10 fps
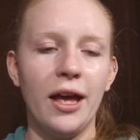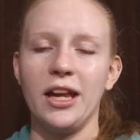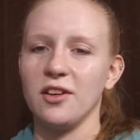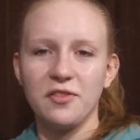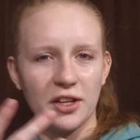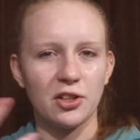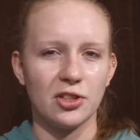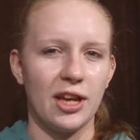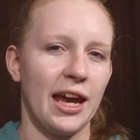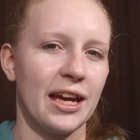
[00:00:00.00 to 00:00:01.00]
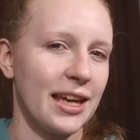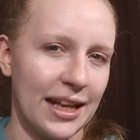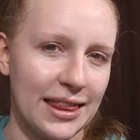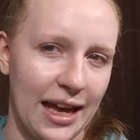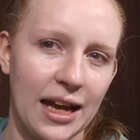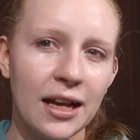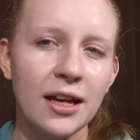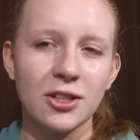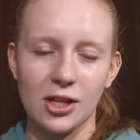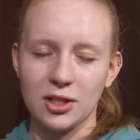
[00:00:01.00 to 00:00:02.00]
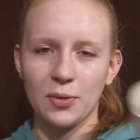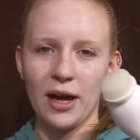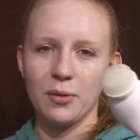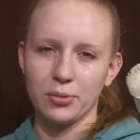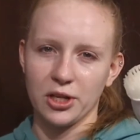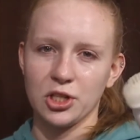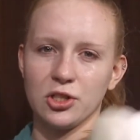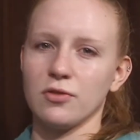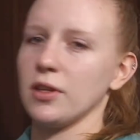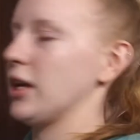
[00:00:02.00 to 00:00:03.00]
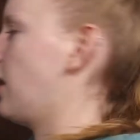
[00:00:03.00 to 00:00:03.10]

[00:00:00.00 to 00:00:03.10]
and your fingers can't get that. So that's why brushes are really